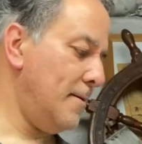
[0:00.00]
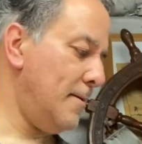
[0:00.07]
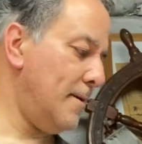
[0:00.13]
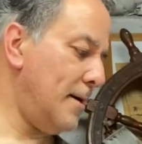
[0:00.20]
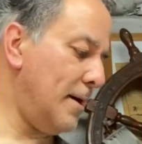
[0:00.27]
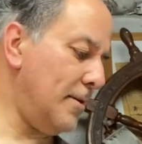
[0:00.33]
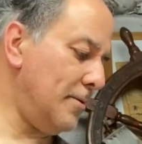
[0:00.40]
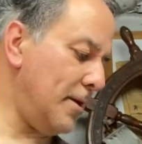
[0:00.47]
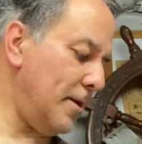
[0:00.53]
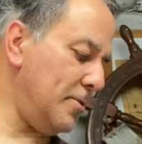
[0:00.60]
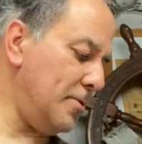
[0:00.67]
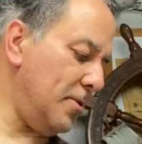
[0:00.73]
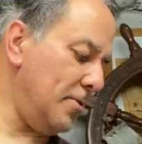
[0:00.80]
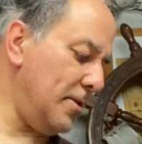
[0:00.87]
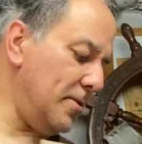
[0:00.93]
I'll
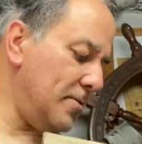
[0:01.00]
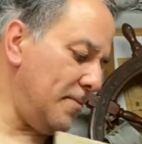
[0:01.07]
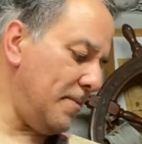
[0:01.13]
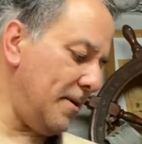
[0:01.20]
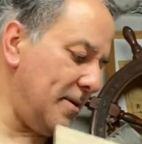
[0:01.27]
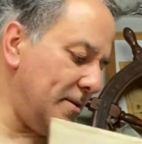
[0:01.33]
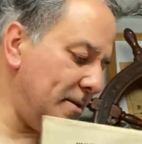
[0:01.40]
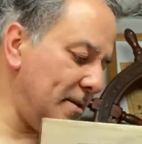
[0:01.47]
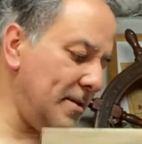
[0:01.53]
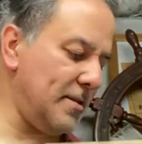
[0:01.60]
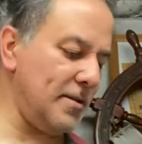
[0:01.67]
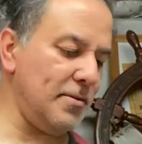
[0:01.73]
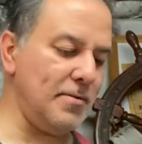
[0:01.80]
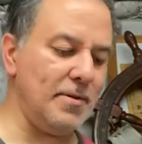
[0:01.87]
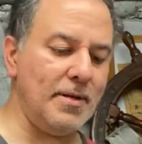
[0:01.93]
show this one because it's
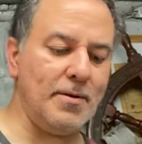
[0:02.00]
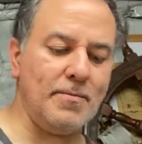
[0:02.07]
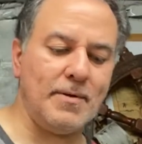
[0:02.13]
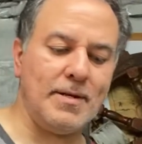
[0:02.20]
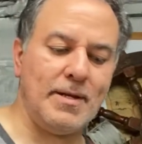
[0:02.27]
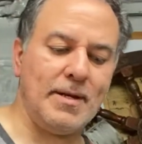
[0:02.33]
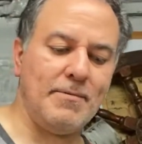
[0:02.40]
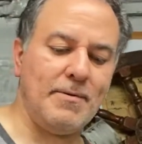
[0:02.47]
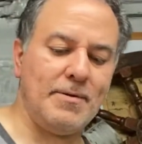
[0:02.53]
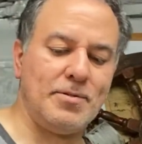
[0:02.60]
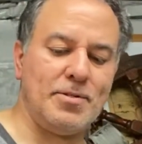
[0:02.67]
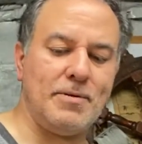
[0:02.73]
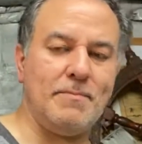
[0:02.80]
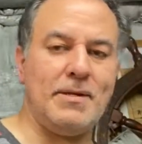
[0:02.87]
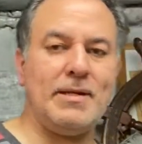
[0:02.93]
a unique one. Not every
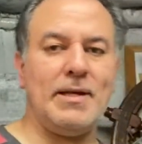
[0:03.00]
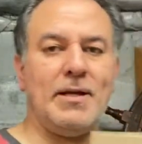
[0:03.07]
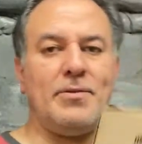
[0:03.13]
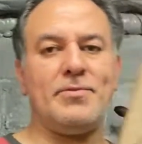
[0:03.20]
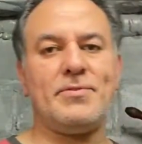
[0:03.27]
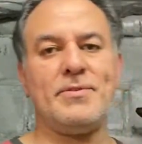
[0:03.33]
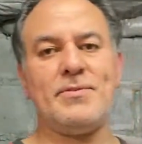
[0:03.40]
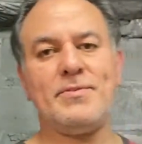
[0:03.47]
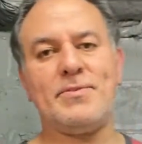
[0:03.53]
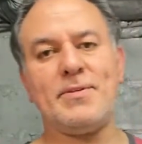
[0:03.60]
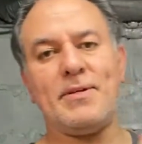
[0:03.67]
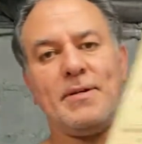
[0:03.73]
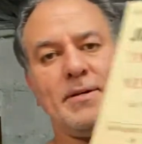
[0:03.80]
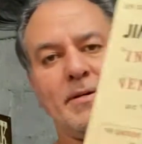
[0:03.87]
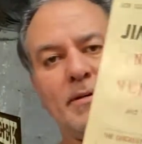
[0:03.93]
Jimmy Nelson's
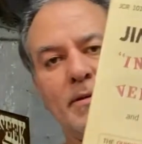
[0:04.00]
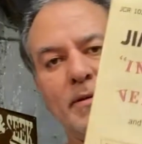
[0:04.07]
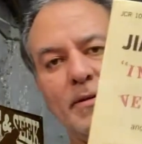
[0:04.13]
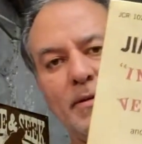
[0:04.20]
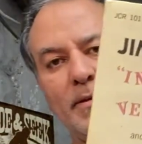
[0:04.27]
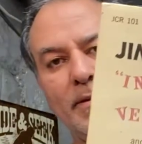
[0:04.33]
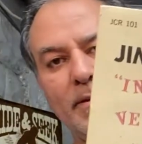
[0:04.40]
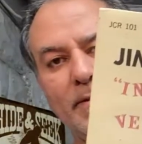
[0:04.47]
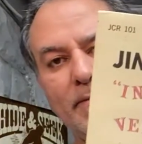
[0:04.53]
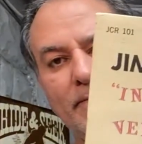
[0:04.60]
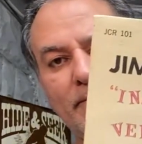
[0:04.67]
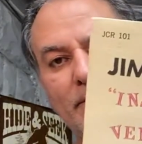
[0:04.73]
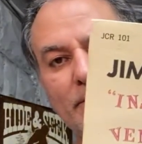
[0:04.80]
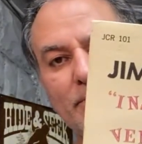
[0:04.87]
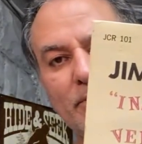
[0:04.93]

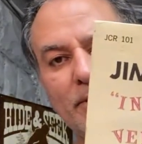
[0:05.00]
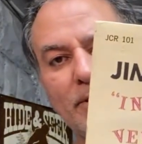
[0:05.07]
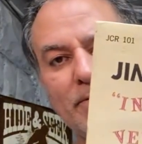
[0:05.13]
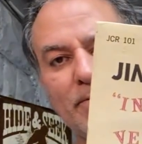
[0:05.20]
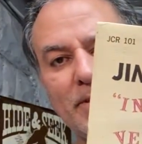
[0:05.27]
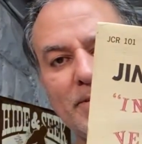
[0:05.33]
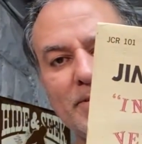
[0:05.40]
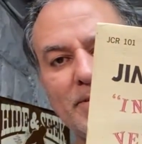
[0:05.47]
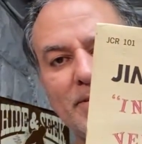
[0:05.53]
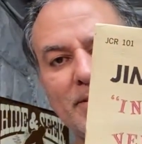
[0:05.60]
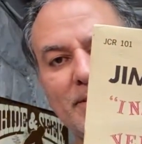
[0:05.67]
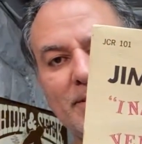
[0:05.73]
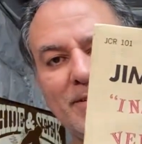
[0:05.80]
ventriloquist.